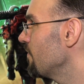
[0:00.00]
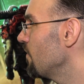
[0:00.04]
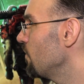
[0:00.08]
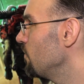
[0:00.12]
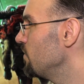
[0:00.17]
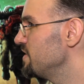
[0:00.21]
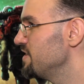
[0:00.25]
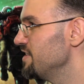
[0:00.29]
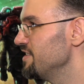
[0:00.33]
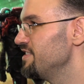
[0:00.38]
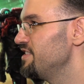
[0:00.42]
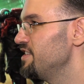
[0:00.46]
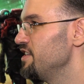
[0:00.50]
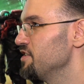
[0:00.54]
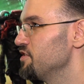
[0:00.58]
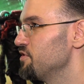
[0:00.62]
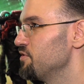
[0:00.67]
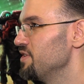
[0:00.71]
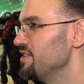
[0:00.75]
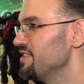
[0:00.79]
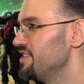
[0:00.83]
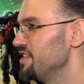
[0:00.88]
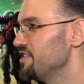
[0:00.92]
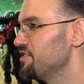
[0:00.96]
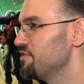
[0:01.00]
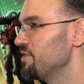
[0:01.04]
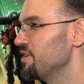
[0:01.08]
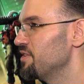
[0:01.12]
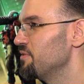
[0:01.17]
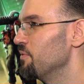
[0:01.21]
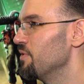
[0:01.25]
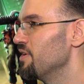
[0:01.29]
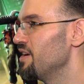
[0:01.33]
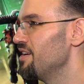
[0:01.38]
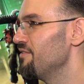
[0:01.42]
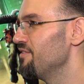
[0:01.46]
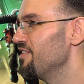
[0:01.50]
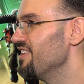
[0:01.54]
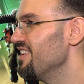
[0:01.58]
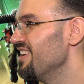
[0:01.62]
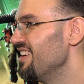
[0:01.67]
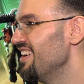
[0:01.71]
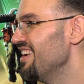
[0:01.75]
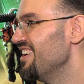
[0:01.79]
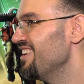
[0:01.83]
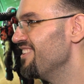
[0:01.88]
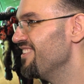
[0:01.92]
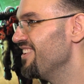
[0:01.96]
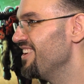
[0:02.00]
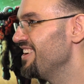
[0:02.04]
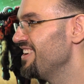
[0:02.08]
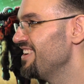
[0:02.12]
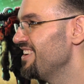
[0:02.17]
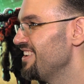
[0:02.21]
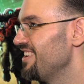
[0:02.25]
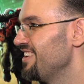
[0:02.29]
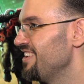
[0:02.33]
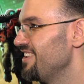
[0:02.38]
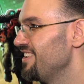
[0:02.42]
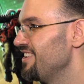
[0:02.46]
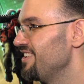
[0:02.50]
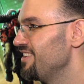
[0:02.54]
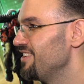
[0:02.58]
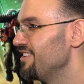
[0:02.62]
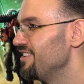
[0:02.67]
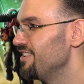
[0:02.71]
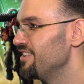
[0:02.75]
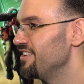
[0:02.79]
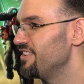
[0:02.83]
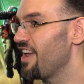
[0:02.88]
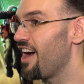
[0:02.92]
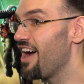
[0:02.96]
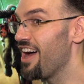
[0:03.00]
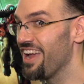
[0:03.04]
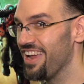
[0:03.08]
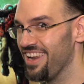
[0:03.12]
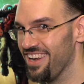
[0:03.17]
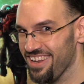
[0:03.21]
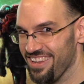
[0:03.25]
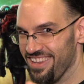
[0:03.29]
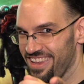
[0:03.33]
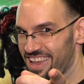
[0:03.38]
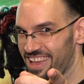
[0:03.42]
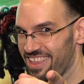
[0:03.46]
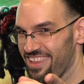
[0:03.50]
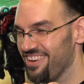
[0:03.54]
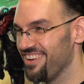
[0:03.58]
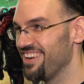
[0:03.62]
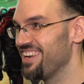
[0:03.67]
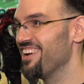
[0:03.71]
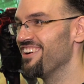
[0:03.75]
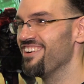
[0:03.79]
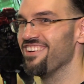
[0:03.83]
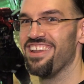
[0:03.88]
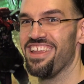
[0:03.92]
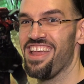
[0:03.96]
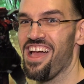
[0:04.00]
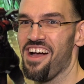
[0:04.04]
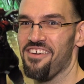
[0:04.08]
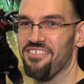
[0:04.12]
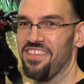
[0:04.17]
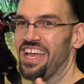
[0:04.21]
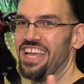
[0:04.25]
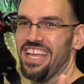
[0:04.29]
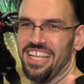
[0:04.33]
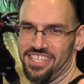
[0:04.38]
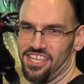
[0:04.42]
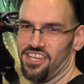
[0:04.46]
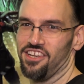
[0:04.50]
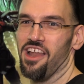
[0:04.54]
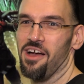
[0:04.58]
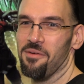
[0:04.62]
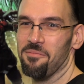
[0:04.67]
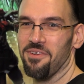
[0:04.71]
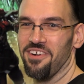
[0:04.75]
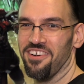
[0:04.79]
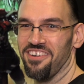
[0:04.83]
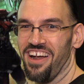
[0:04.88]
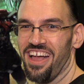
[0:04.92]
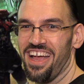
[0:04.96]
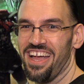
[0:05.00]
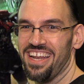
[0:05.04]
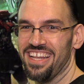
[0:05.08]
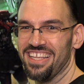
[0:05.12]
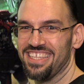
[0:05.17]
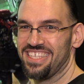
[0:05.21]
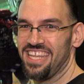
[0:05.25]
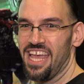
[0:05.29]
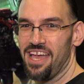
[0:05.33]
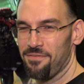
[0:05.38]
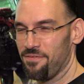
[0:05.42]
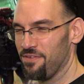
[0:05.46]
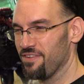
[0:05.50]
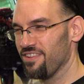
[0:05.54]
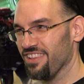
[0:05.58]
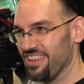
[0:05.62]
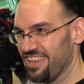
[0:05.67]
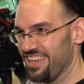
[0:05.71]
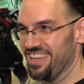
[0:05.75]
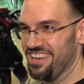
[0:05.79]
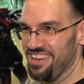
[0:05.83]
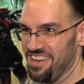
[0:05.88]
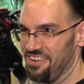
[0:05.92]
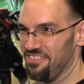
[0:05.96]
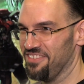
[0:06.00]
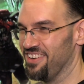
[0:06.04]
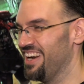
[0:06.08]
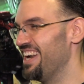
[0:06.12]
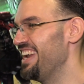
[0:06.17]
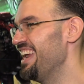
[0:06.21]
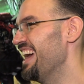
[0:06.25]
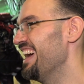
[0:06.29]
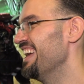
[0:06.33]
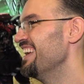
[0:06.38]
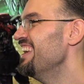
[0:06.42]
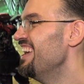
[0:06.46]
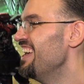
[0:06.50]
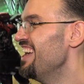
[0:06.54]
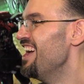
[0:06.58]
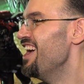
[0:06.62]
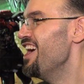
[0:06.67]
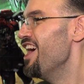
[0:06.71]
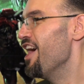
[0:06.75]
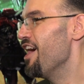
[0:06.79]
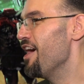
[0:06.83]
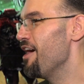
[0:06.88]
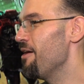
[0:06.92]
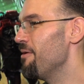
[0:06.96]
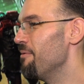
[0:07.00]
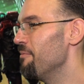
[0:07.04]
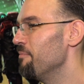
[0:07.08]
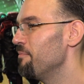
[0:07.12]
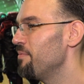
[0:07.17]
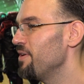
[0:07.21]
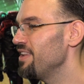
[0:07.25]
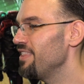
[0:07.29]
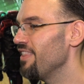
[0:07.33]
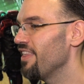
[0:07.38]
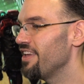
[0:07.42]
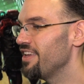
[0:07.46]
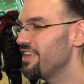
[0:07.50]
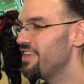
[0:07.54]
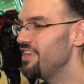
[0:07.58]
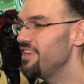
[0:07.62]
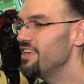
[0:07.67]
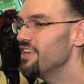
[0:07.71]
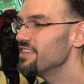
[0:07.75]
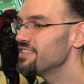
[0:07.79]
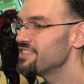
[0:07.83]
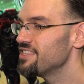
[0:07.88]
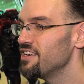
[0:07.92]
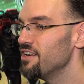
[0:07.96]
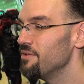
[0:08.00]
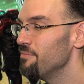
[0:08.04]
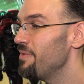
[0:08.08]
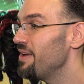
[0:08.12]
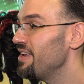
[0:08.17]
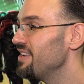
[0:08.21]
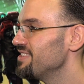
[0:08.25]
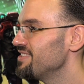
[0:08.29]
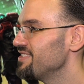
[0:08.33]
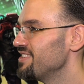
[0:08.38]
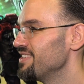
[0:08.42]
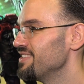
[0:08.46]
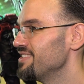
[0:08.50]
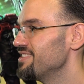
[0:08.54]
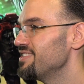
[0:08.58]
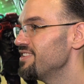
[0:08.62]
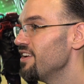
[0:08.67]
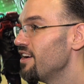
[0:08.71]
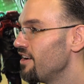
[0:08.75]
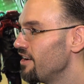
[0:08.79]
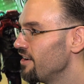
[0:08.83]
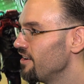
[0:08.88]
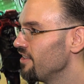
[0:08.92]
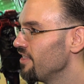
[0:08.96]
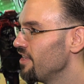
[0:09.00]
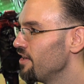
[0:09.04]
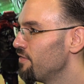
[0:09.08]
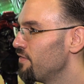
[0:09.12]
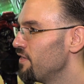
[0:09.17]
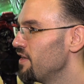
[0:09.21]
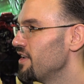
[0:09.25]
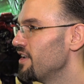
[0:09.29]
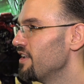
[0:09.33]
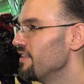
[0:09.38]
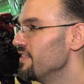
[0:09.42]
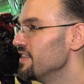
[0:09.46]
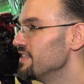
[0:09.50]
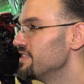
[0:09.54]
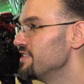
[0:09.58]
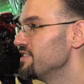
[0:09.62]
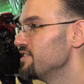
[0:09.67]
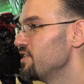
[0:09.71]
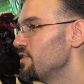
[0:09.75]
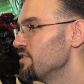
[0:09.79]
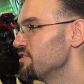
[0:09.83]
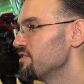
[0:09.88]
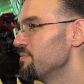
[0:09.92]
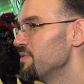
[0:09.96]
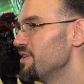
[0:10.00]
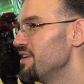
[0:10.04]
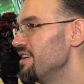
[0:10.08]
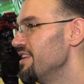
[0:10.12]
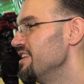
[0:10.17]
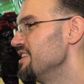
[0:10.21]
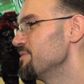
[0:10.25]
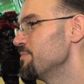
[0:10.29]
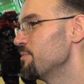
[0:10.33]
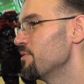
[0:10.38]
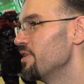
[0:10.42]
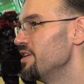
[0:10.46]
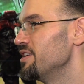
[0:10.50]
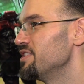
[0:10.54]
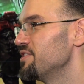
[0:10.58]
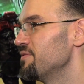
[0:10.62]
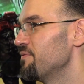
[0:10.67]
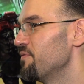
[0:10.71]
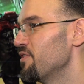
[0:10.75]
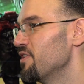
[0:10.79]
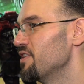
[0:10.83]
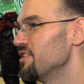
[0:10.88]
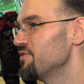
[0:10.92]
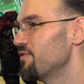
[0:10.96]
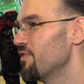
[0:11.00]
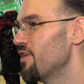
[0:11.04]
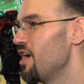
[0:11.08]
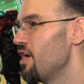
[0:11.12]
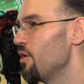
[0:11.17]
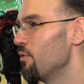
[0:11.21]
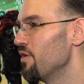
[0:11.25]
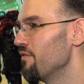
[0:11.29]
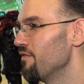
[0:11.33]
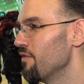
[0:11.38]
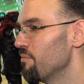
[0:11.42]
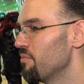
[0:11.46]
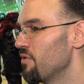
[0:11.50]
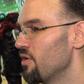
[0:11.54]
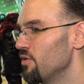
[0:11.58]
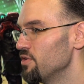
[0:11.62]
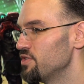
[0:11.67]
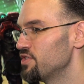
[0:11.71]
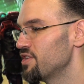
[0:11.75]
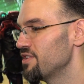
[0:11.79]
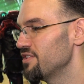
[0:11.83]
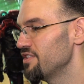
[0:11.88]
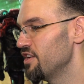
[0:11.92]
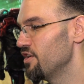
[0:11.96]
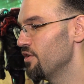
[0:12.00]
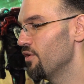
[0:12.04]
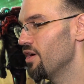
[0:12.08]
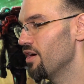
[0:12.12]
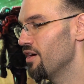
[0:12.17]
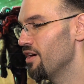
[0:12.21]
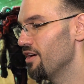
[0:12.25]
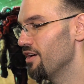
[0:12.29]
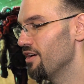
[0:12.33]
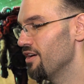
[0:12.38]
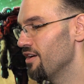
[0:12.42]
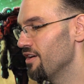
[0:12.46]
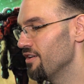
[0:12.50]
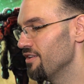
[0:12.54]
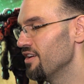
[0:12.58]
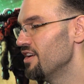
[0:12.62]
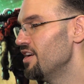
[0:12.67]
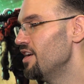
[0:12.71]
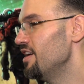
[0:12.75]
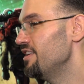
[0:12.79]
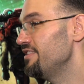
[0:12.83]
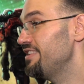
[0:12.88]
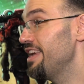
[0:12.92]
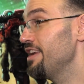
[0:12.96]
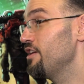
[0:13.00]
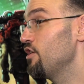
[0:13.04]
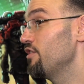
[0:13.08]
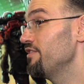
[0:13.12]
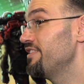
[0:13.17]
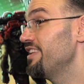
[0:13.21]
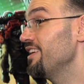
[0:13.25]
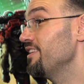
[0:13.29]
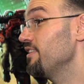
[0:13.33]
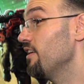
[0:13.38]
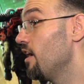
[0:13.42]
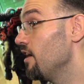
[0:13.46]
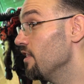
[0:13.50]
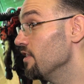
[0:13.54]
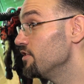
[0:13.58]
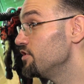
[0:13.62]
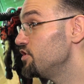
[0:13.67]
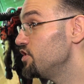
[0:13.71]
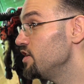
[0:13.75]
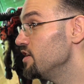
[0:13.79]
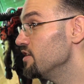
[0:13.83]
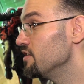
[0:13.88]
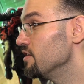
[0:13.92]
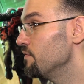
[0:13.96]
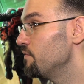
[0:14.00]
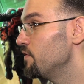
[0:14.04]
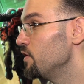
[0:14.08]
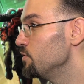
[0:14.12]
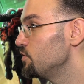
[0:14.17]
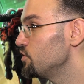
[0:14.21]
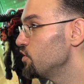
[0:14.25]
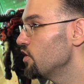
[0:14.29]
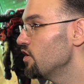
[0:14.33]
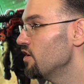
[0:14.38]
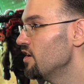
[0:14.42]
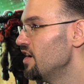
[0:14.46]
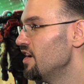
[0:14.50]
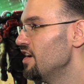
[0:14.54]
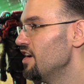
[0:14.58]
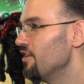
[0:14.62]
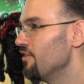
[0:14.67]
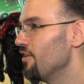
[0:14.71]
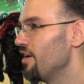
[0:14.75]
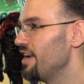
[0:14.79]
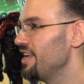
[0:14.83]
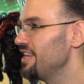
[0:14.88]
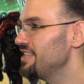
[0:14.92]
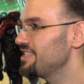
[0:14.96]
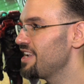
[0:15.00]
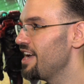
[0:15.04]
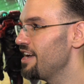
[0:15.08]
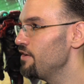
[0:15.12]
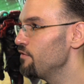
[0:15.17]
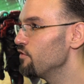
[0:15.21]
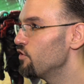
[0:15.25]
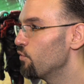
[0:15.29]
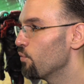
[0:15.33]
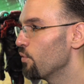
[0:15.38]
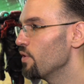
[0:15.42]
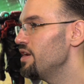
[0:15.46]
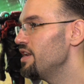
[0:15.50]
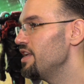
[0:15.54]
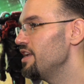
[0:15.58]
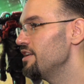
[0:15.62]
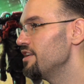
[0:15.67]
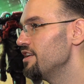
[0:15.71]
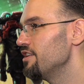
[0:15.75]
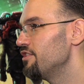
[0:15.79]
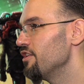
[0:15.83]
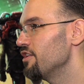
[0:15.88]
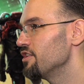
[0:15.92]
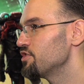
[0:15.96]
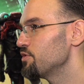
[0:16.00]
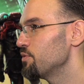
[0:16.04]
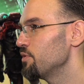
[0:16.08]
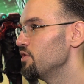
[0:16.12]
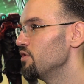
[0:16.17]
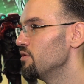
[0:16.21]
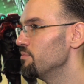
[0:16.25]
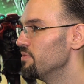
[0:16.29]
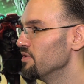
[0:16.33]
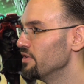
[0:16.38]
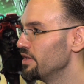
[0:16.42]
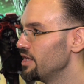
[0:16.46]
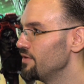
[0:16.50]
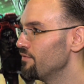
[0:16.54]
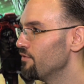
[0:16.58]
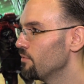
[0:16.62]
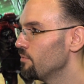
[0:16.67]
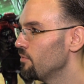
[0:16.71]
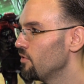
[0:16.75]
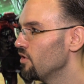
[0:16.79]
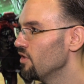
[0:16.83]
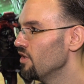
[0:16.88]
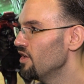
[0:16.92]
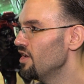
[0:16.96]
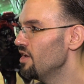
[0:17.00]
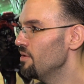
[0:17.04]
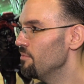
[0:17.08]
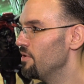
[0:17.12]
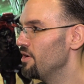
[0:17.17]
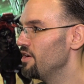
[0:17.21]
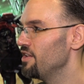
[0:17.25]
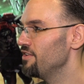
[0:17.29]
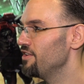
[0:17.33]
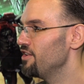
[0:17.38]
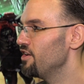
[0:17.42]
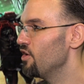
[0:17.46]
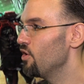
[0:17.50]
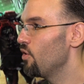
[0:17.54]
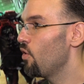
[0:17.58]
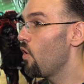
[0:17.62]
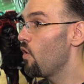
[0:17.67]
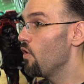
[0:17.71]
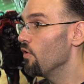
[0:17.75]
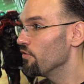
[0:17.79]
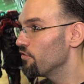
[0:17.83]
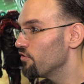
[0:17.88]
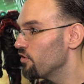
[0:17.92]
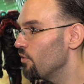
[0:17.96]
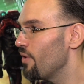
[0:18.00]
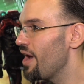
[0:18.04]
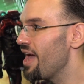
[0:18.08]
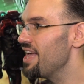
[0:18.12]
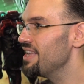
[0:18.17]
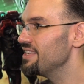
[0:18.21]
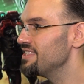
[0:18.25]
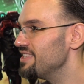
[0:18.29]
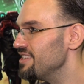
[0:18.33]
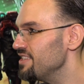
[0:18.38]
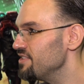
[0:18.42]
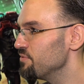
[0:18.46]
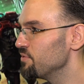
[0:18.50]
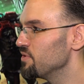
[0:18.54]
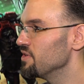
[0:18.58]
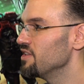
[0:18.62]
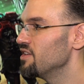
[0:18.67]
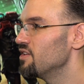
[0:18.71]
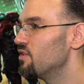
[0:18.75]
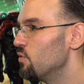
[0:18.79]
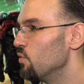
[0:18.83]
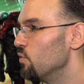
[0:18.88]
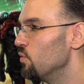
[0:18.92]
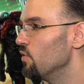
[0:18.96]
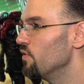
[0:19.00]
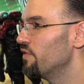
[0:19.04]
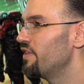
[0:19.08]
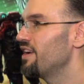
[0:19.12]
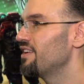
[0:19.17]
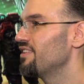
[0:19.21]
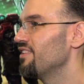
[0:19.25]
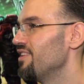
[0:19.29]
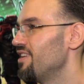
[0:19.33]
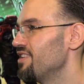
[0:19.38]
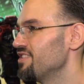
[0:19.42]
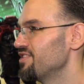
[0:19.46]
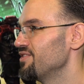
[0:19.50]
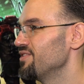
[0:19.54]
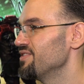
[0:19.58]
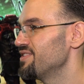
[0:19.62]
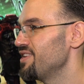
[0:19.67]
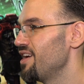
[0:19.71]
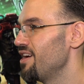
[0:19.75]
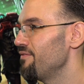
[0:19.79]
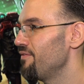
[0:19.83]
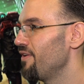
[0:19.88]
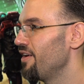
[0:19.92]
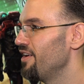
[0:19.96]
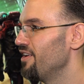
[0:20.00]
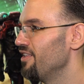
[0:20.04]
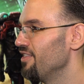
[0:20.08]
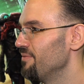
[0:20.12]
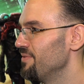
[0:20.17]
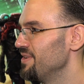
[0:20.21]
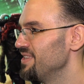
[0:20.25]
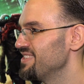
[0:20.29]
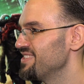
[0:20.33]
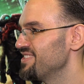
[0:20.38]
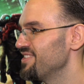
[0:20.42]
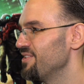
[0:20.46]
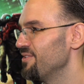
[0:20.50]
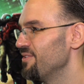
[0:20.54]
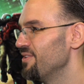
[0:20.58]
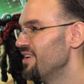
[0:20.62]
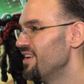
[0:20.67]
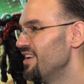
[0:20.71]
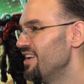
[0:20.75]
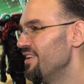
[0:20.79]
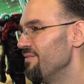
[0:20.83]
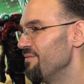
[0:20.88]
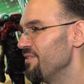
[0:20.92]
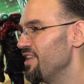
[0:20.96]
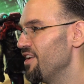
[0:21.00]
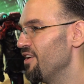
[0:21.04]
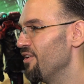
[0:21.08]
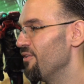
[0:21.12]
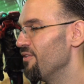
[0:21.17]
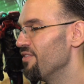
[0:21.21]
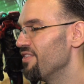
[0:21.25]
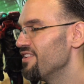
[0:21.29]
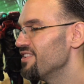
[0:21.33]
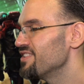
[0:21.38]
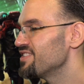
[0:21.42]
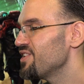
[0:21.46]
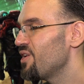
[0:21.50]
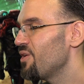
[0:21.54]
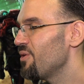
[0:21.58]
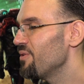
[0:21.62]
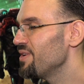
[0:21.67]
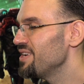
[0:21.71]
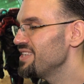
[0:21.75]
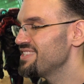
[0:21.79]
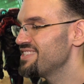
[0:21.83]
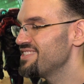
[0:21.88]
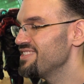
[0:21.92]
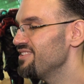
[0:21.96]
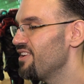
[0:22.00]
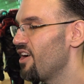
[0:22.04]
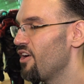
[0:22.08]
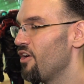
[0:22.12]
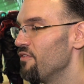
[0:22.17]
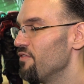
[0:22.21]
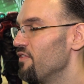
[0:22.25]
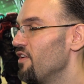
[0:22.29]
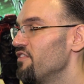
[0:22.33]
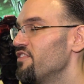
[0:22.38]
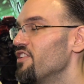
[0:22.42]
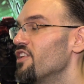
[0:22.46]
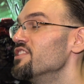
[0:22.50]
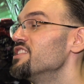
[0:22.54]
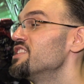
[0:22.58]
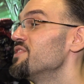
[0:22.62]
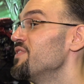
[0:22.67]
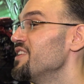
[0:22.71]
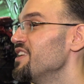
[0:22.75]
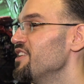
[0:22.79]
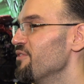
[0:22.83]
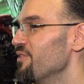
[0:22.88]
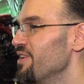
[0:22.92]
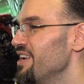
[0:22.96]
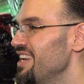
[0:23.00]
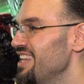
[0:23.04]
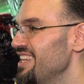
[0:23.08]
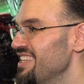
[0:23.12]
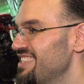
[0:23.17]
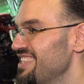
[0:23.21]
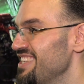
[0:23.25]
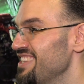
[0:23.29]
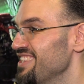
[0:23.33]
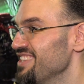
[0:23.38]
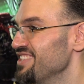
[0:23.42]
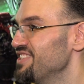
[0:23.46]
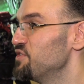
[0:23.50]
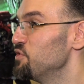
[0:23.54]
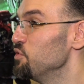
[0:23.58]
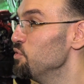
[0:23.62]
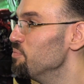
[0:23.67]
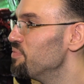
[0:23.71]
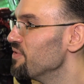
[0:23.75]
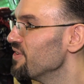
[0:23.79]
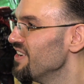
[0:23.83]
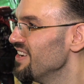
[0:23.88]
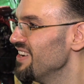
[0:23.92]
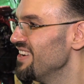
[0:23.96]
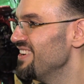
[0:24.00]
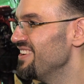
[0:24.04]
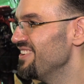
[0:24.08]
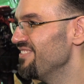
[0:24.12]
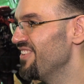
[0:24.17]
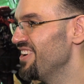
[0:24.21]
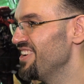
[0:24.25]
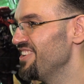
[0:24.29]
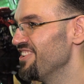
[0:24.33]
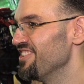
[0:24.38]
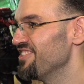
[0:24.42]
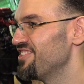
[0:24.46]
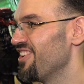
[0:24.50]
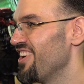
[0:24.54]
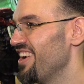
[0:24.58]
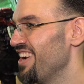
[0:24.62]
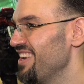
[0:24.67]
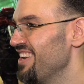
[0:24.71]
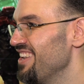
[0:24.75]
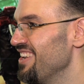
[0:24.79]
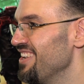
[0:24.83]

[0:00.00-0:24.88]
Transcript: what's the district whatever, right? 9. Yeah, there you go. Yeah, I'm like, it's a number, right? It's definitely a number. But like, he has an amazing style, I think, and this has also been an inspiration for us for how we've approached, you know, our take on technology in the future, right? It's kind of gritty and industrial and believable, but, you know, also has these really cool technological sci-fi elements. So, you know, there's always tons of ingredients in the soup when you're trying